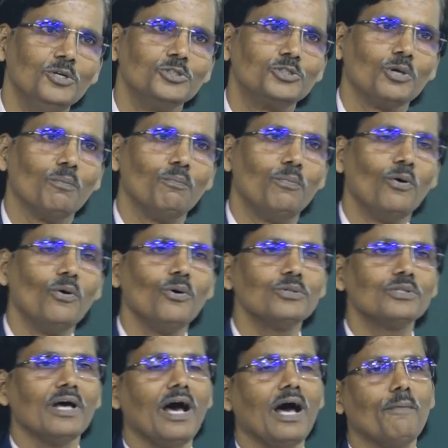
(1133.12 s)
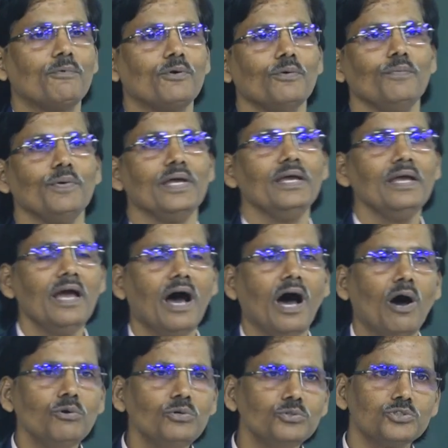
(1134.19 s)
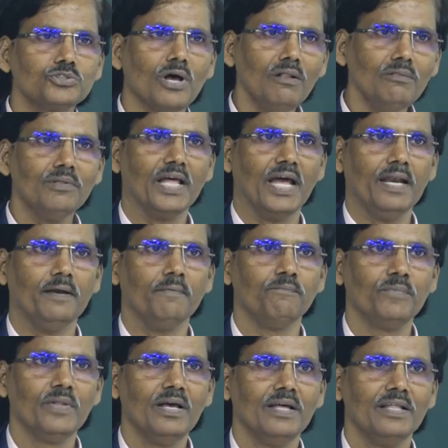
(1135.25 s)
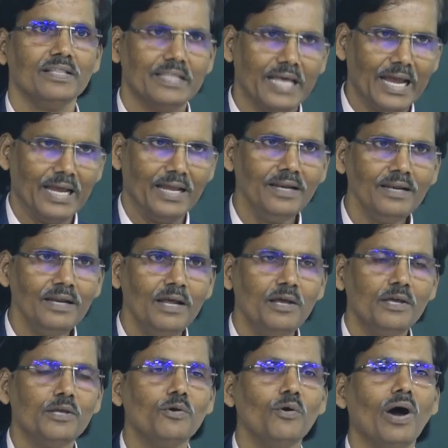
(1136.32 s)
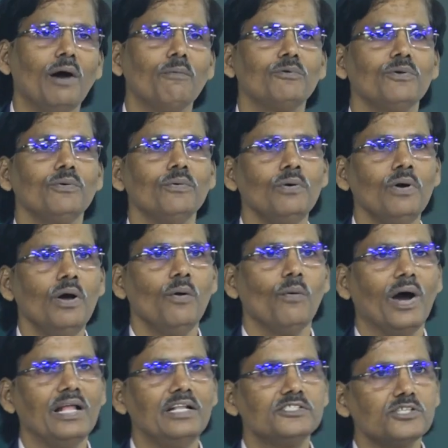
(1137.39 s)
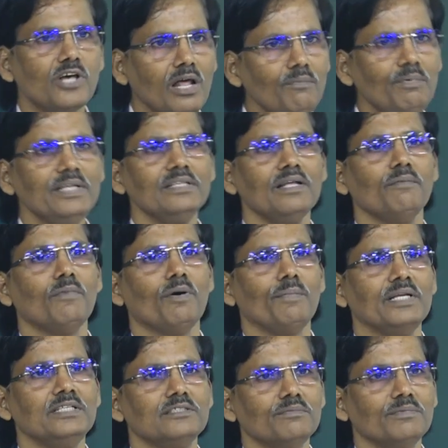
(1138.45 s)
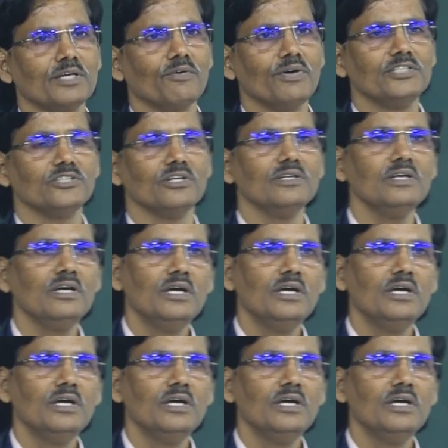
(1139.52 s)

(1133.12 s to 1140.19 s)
So both have to be, how to solve that? Then you have to, while solving the momentum equation,